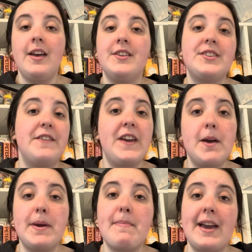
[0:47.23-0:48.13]
So the
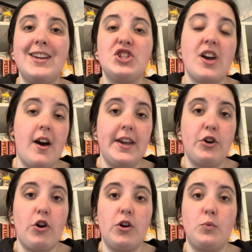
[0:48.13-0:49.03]
VIP package that I
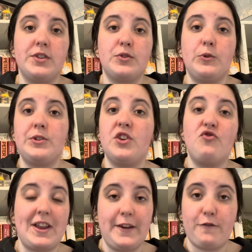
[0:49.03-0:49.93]
got was called the
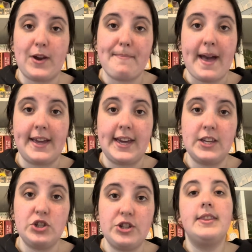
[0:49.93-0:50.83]
Ready For It
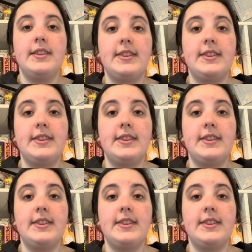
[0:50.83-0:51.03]
package.